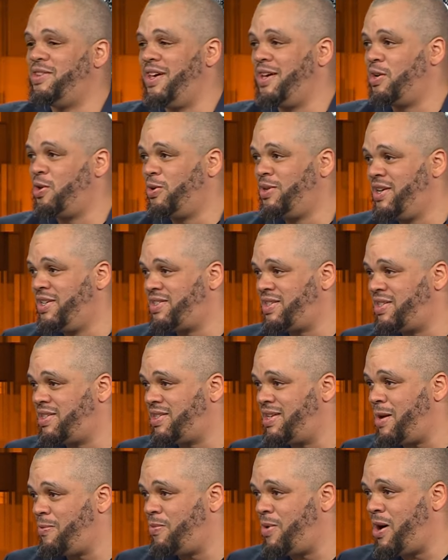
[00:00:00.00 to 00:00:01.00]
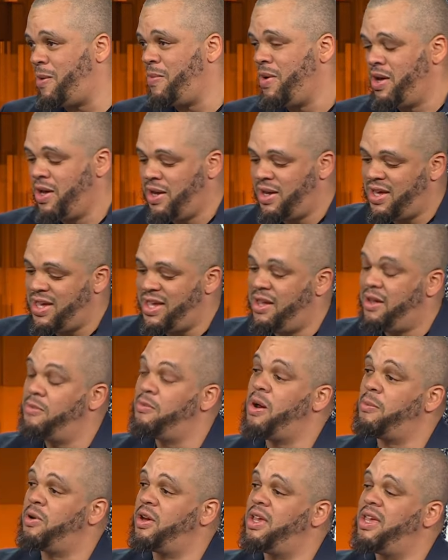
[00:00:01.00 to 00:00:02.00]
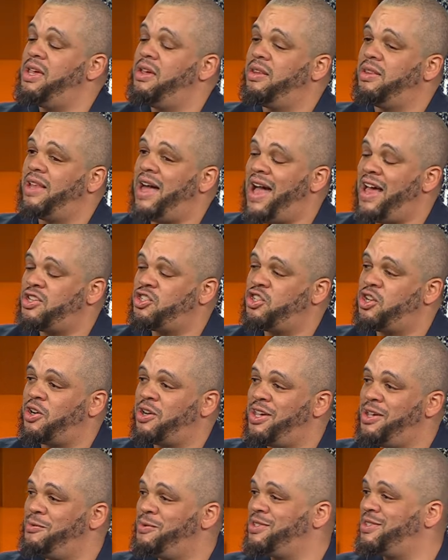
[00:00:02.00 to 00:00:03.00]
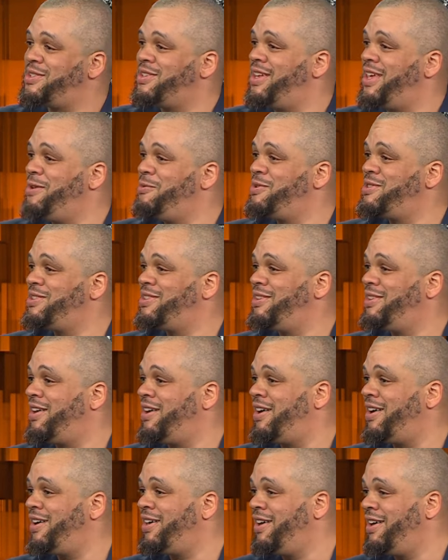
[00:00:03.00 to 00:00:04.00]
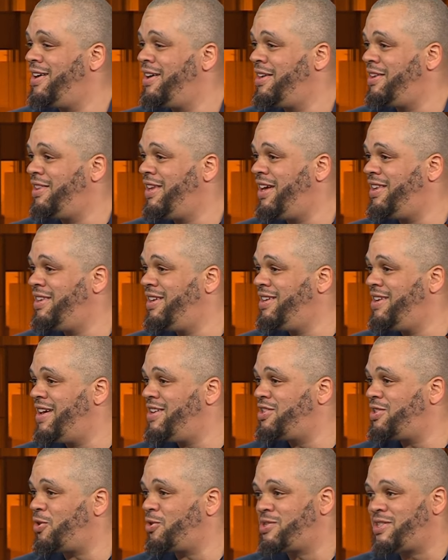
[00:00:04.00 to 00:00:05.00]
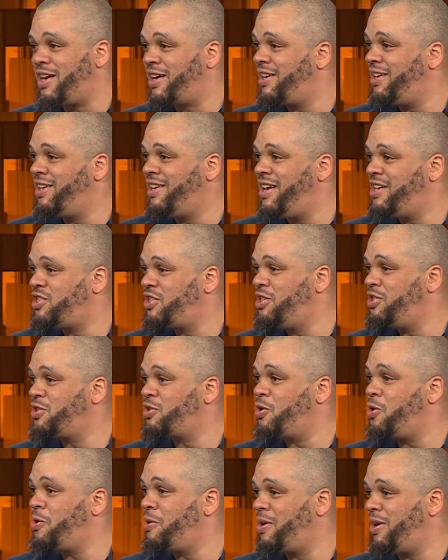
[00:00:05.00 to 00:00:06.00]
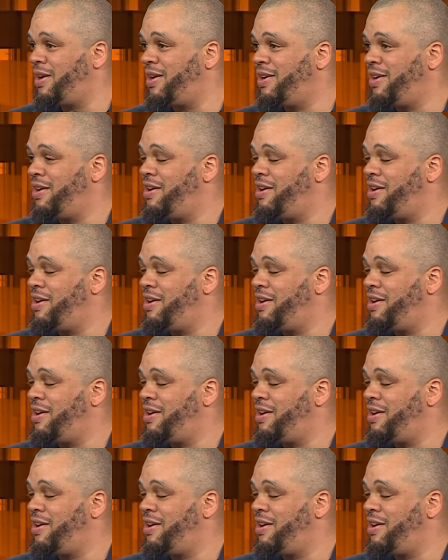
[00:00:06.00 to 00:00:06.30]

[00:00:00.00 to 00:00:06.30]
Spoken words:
Dingle needs to step up. Last year he led the nation or second in the nation in scoring.